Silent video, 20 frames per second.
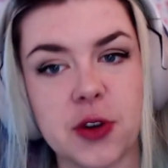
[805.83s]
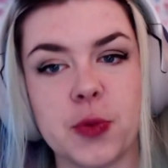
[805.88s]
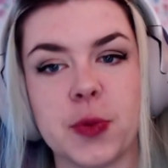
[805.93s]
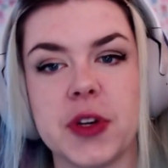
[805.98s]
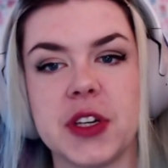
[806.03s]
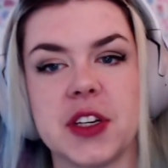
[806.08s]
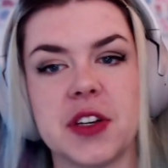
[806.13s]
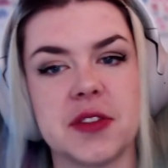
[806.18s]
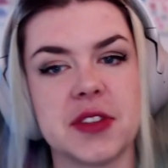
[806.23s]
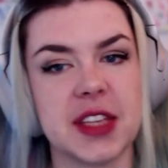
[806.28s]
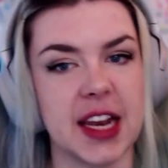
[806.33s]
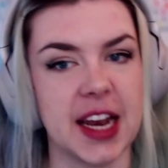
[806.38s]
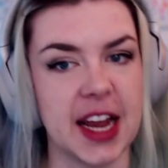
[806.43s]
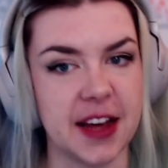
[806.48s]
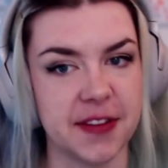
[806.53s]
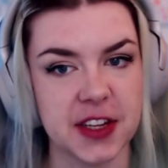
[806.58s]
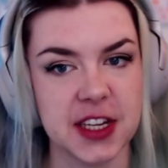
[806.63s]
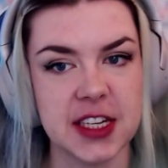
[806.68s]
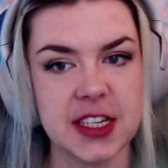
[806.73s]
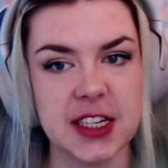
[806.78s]
Windows
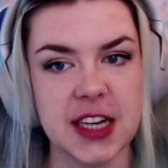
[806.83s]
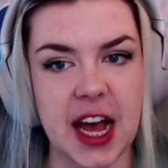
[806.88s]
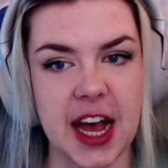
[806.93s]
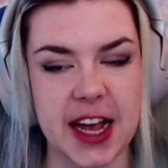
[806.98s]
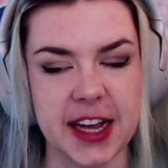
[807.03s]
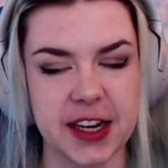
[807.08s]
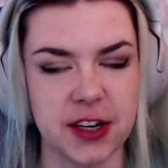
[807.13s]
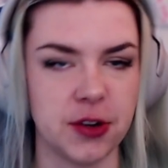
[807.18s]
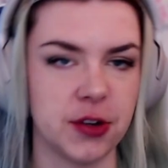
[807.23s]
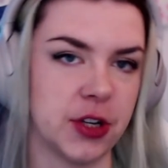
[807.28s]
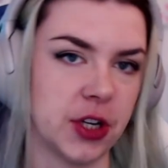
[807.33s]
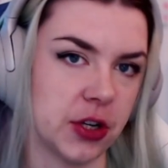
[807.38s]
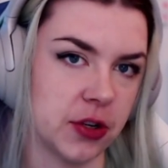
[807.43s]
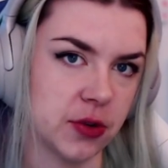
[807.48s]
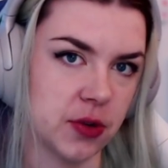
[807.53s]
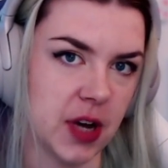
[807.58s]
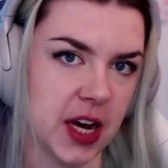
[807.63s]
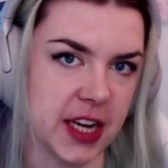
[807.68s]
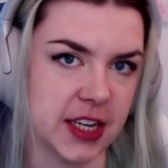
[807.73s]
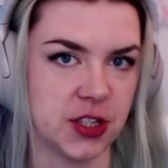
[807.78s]
11? I don't
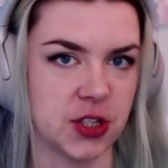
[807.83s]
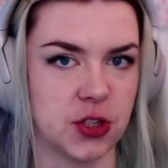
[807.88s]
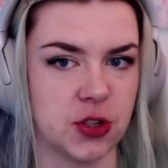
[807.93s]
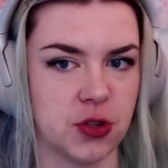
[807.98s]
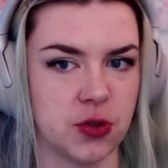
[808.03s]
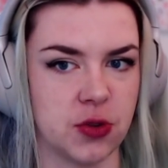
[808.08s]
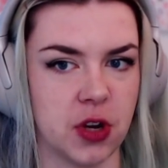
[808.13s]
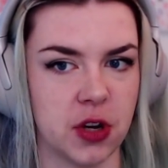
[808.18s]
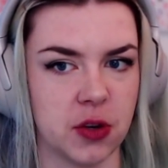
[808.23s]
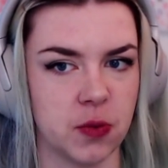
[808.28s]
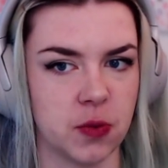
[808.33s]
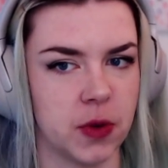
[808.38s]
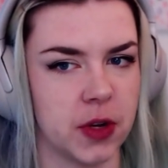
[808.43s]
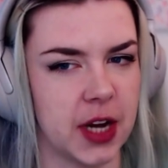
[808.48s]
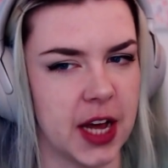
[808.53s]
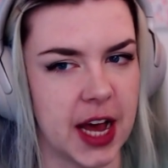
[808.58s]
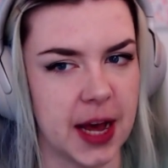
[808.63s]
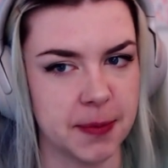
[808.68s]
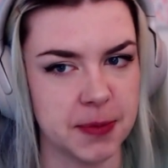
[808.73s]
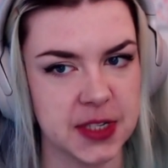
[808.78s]
know. I do not want
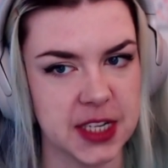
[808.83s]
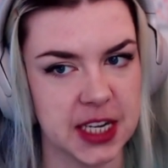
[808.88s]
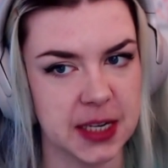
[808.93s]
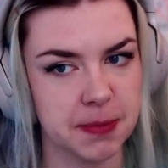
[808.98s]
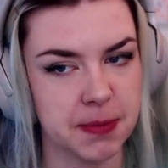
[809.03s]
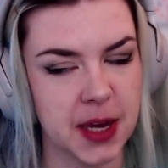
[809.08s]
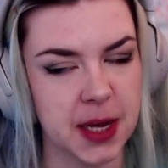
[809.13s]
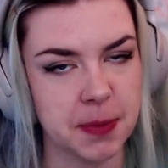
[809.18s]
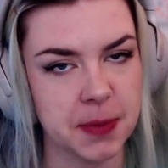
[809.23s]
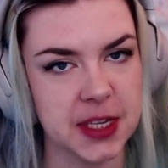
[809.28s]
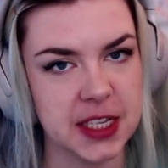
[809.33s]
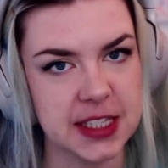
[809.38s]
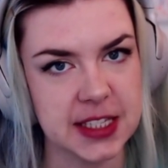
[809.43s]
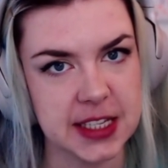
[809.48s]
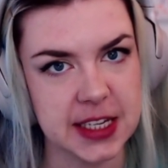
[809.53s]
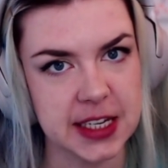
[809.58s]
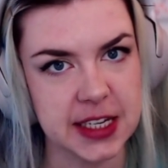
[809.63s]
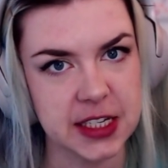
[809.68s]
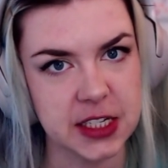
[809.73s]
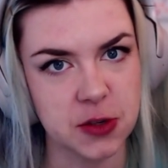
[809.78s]
to update my
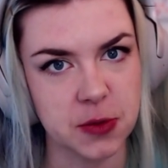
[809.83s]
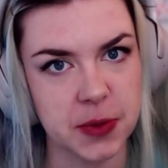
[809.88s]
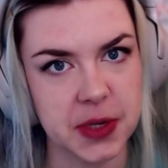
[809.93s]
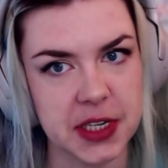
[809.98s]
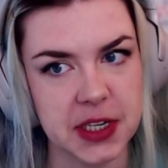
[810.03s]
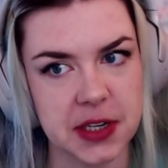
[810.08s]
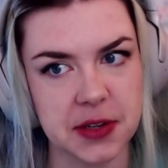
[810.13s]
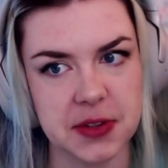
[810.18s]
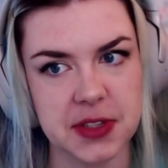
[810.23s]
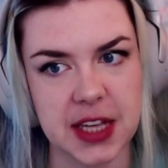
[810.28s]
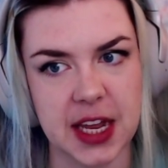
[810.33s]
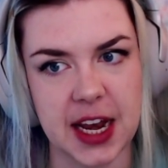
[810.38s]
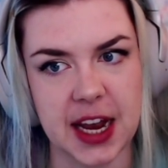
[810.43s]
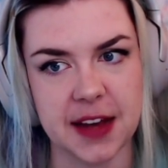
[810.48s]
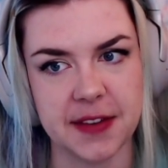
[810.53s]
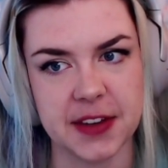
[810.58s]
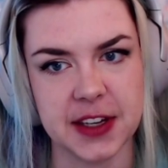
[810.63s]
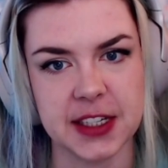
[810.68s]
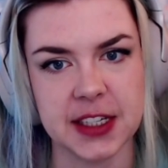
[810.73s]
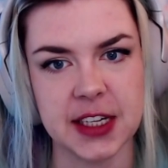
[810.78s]
PC to Windows
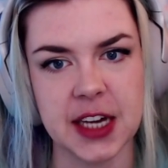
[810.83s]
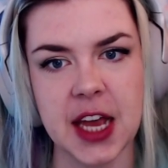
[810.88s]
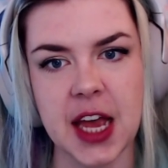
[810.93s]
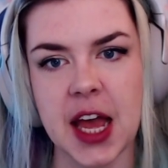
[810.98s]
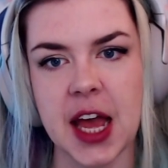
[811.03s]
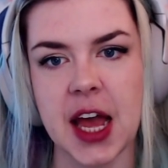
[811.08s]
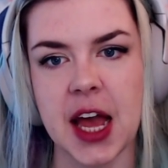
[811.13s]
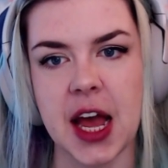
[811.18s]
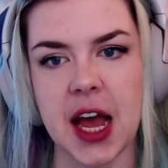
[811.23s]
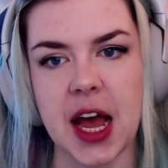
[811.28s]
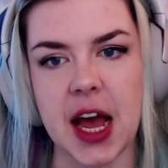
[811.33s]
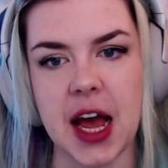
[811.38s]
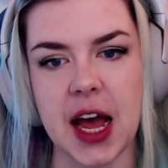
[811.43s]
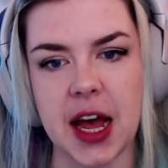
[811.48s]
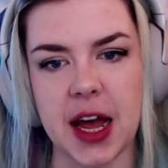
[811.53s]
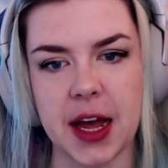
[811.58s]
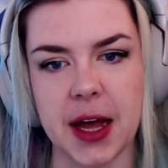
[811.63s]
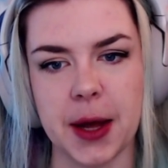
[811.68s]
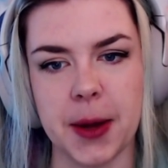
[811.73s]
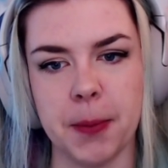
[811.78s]
11.
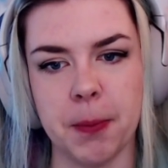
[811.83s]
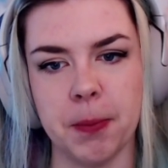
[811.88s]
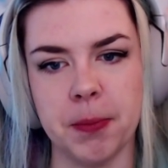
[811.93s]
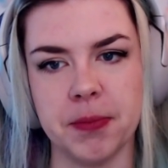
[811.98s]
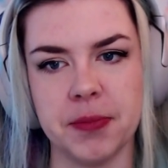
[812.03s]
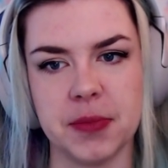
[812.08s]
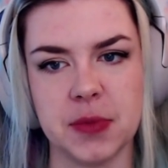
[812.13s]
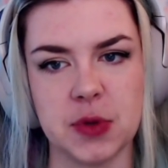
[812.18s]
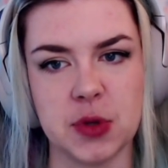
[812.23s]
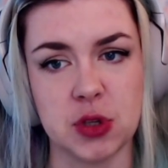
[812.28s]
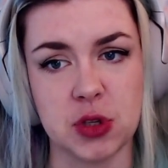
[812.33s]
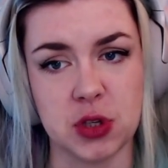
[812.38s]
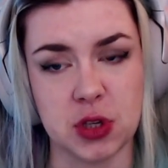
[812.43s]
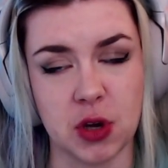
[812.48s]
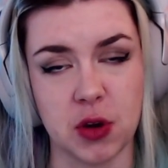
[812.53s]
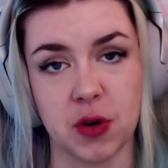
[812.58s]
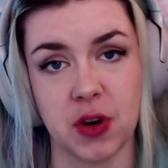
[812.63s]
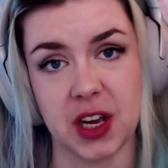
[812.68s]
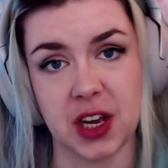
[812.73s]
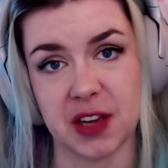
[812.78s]

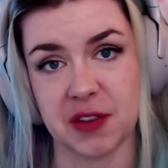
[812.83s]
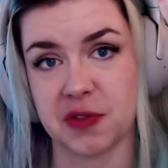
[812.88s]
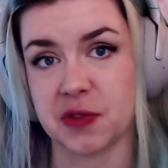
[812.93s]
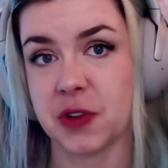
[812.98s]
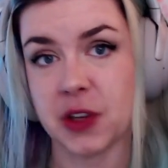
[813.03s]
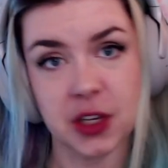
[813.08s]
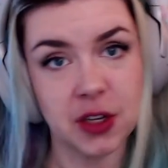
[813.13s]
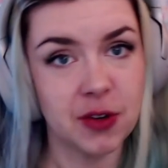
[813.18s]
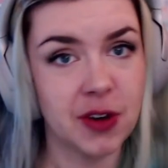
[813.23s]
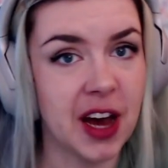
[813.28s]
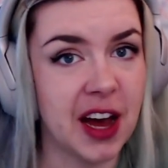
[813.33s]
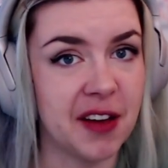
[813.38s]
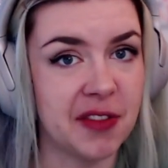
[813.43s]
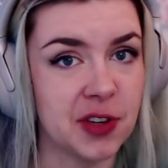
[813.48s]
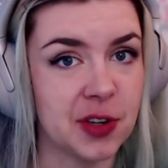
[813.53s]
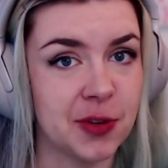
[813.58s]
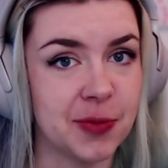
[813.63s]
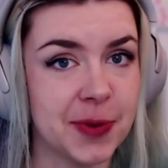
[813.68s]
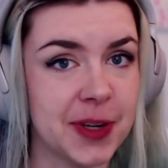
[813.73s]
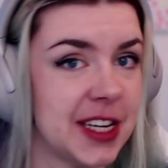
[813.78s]
So if you have
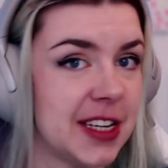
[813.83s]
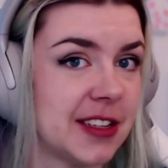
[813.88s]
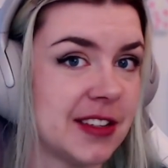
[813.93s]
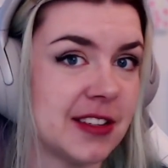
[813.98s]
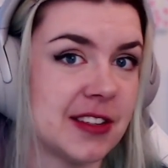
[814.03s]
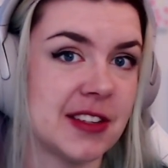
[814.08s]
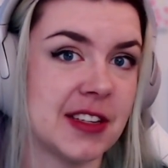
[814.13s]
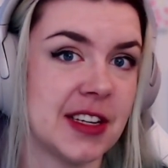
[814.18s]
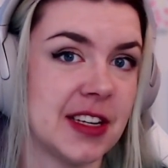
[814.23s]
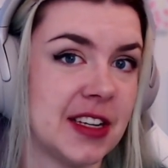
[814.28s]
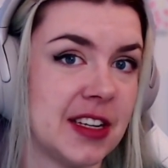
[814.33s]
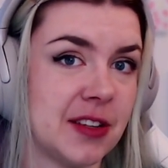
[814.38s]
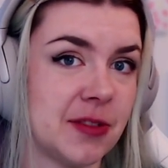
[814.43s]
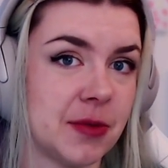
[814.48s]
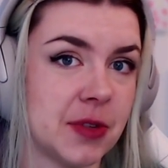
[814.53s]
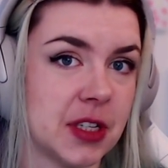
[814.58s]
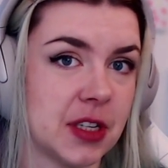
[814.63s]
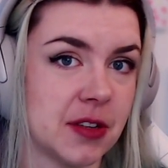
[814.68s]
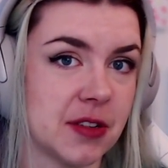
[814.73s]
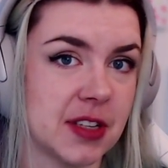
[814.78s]
your PC in
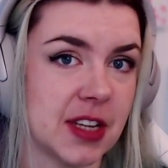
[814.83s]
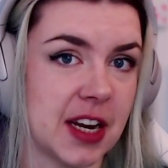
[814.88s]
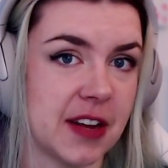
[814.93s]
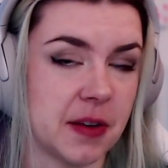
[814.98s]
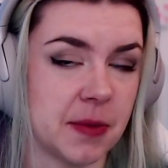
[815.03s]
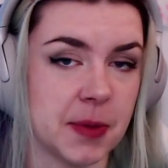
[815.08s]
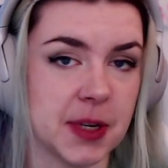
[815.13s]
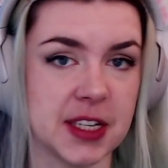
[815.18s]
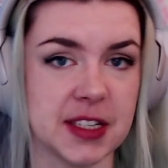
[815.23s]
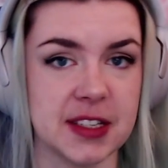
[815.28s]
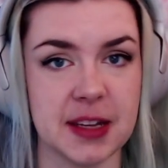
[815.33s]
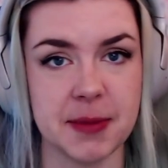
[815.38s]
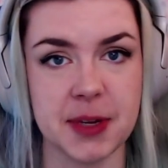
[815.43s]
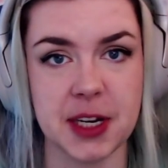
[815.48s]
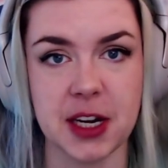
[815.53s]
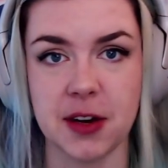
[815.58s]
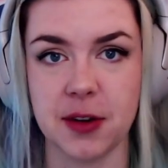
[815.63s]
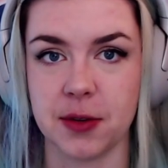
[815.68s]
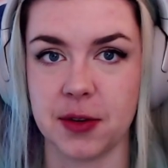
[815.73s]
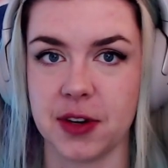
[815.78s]
Windows 11, please let me
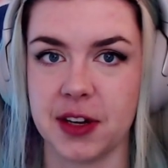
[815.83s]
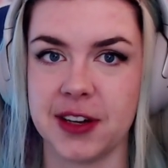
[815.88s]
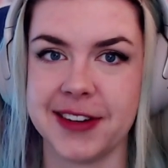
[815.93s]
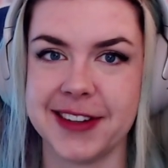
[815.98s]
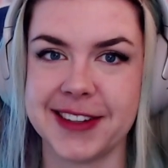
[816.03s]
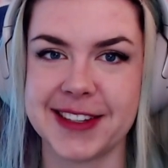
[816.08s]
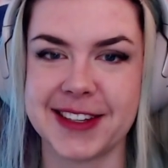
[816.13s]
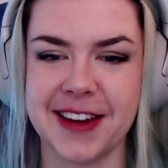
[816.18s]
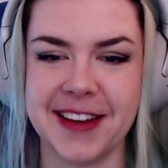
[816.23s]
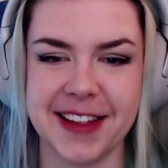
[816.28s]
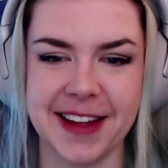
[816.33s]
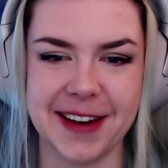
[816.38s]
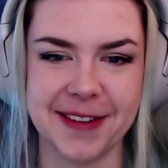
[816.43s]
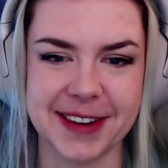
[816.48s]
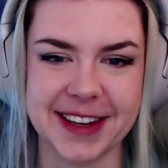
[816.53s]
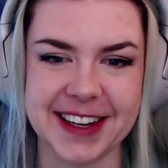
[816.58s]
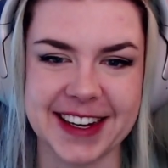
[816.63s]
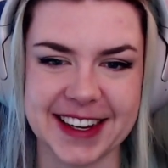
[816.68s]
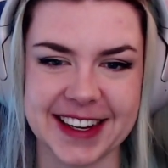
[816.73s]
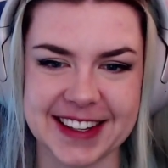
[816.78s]
know so that
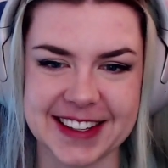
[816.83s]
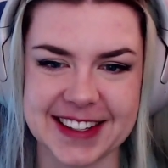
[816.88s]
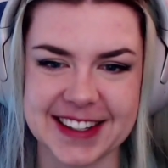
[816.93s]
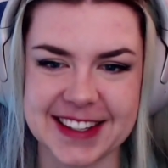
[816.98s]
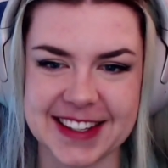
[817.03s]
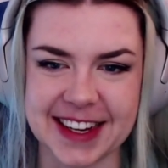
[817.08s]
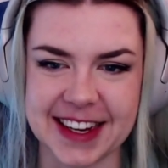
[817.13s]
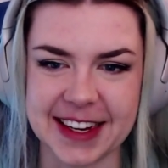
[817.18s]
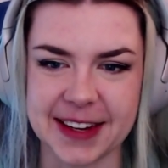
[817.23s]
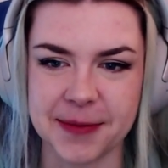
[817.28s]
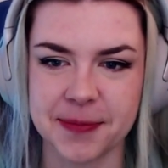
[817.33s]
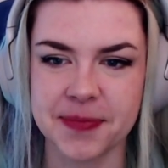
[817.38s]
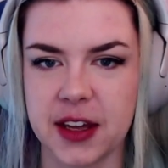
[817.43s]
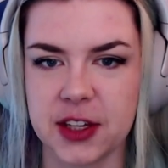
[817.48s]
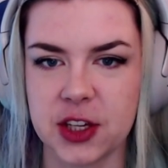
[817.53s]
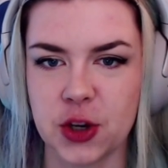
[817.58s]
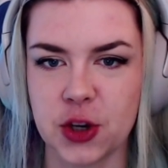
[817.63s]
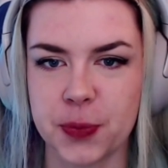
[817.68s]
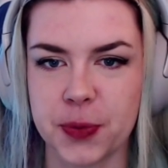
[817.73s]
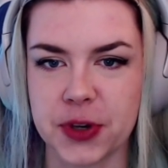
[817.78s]
we can see.
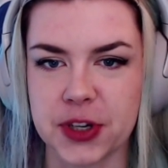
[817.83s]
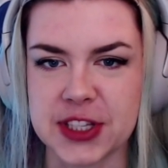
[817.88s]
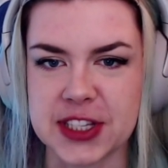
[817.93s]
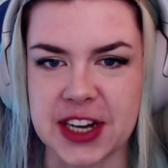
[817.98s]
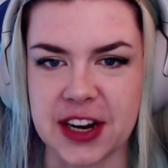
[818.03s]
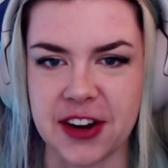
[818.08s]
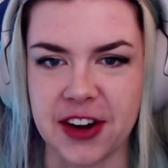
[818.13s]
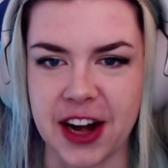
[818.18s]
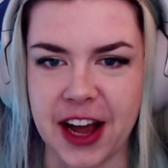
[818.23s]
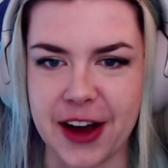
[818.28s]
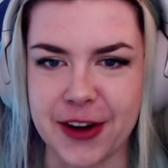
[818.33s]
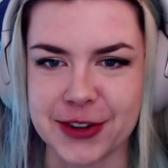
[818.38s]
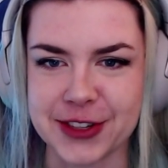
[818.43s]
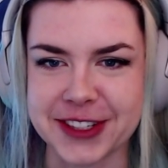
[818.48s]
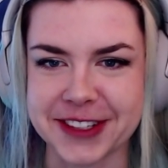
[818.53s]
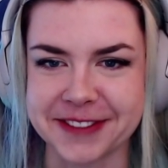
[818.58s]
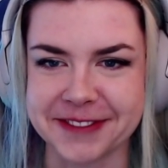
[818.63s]
Your birds are loud.